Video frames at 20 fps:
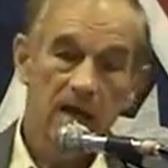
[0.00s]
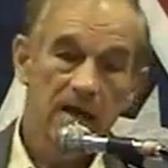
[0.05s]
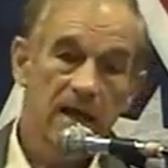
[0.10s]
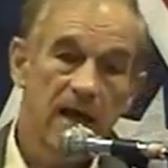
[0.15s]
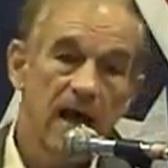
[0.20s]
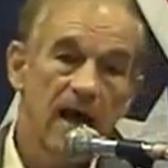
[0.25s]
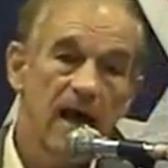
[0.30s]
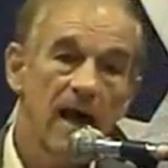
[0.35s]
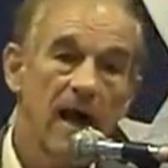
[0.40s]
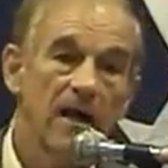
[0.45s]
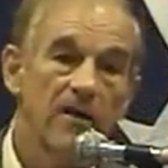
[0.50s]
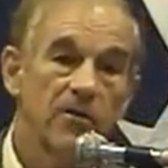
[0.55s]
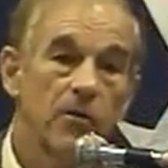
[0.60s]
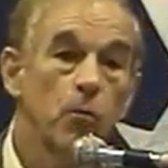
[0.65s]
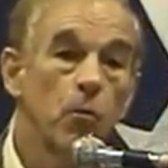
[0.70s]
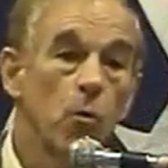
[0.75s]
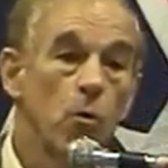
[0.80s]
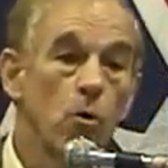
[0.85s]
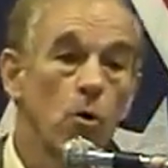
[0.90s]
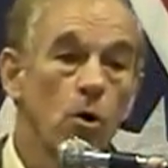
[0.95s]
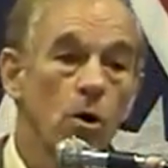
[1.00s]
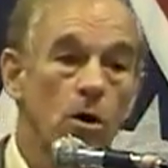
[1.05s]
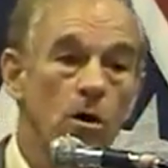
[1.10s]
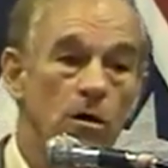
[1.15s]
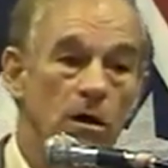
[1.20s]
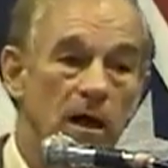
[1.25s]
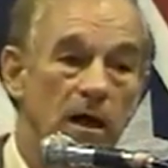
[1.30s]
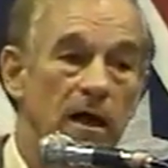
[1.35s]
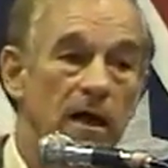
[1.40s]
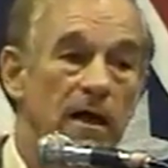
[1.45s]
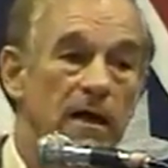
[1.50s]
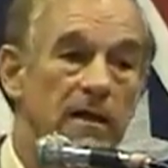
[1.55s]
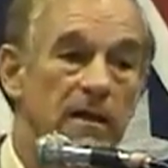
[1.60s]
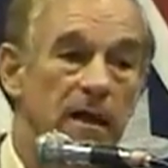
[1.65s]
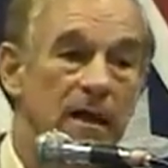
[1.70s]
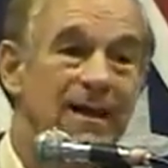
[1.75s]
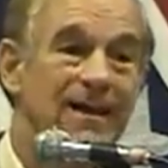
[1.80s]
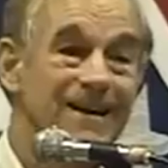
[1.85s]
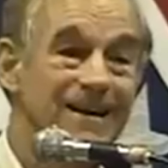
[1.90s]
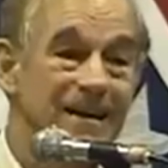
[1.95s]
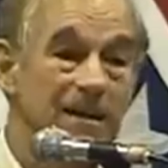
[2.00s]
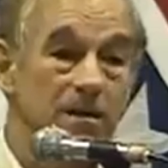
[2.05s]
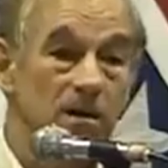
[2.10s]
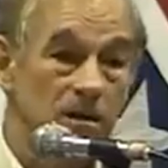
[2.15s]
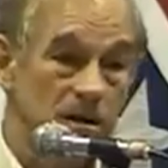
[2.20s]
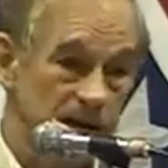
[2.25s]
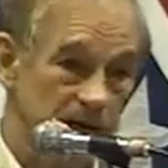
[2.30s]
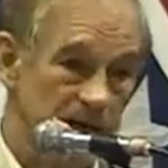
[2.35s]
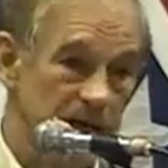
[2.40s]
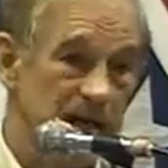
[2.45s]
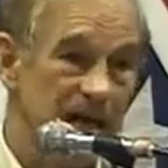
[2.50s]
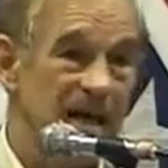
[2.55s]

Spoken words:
the war and literally